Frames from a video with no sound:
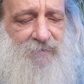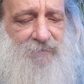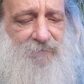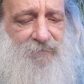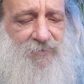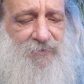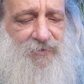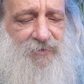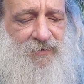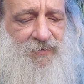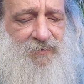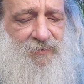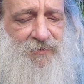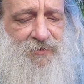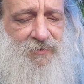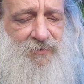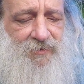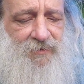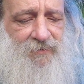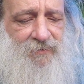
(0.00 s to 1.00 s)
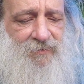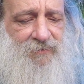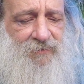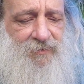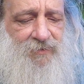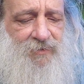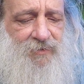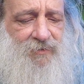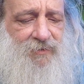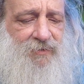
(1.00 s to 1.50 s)
but as long as you don't
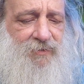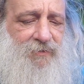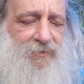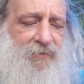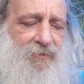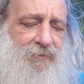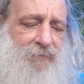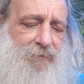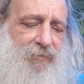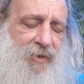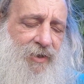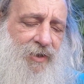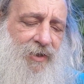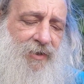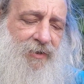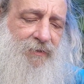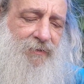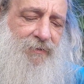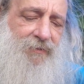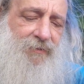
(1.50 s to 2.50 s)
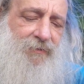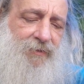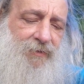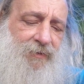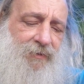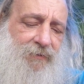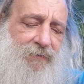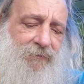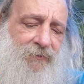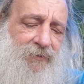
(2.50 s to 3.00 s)
clean it, it'll go black
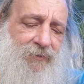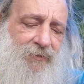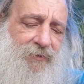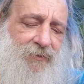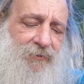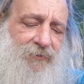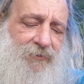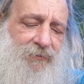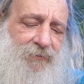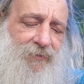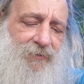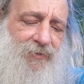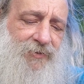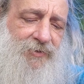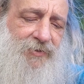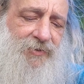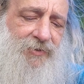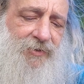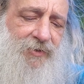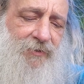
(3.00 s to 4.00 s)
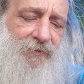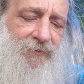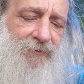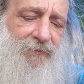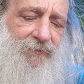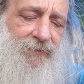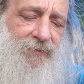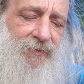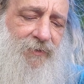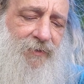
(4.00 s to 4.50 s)
and it won't go through as a general
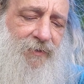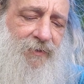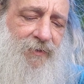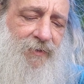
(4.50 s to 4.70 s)
rule.